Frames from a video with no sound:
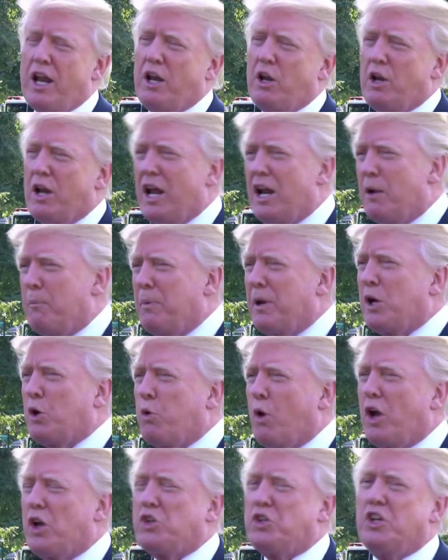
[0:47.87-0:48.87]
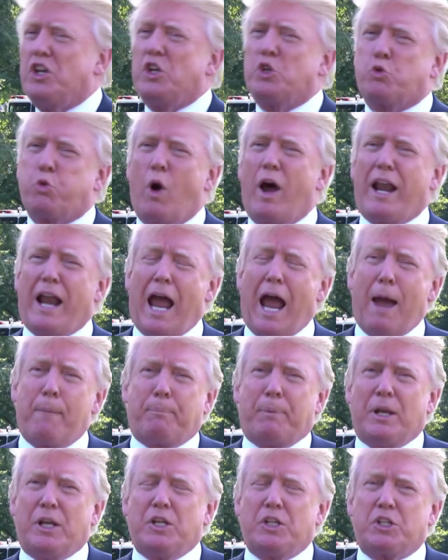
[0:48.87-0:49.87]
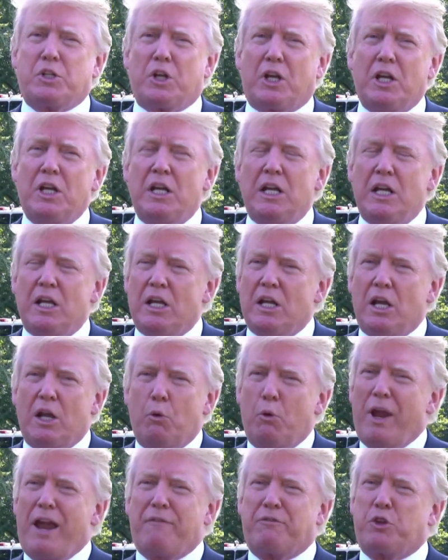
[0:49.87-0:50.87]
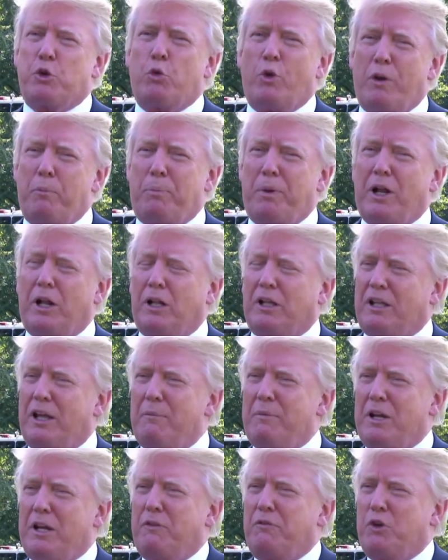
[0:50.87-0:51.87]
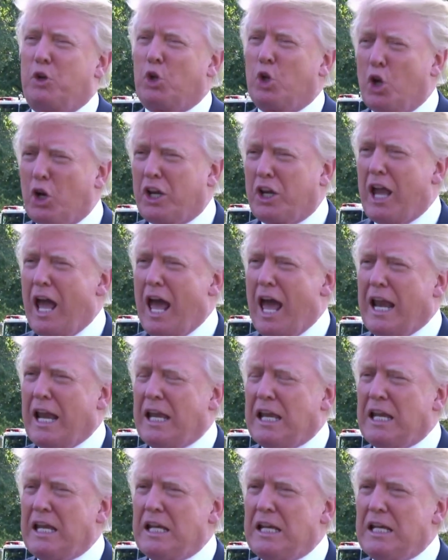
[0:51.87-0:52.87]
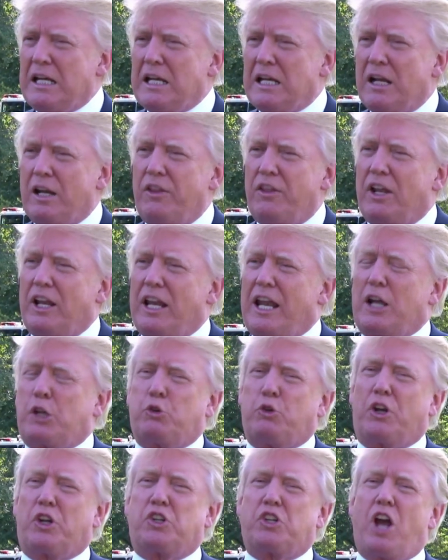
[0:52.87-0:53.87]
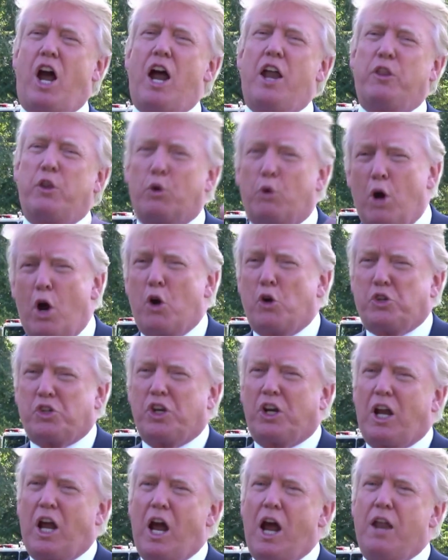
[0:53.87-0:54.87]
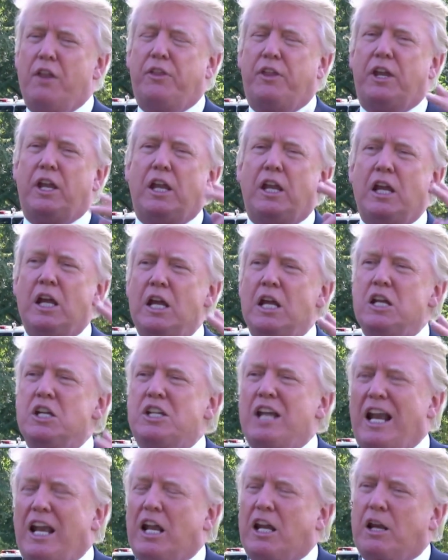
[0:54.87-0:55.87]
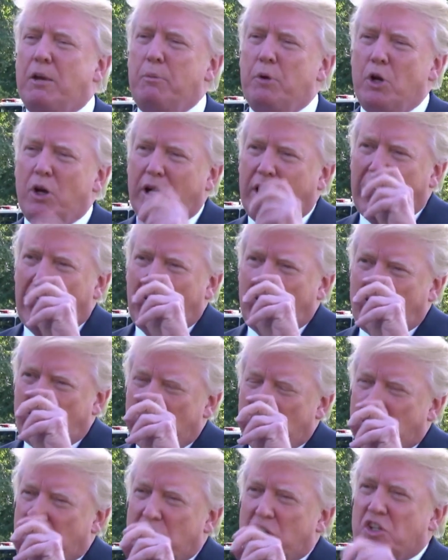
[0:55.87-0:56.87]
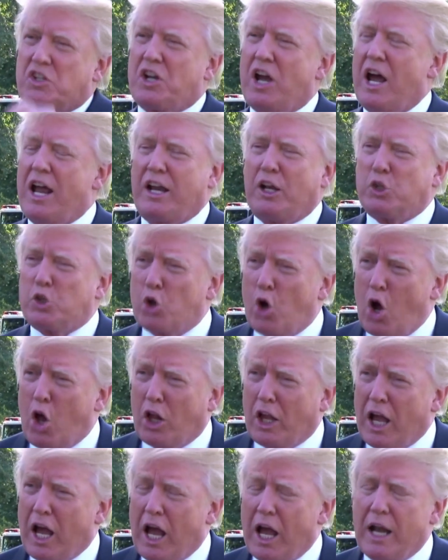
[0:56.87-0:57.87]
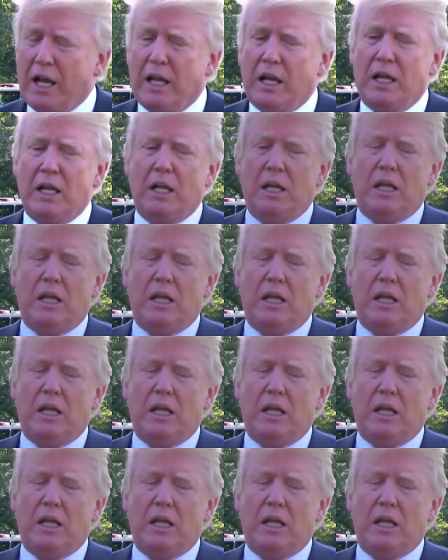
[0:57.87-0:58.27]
And, and a big question is what happens? We have to rebuild. I mean, if you look at it, the electric's gone, the roads are gone, the telecommunications is gone, it's all gone.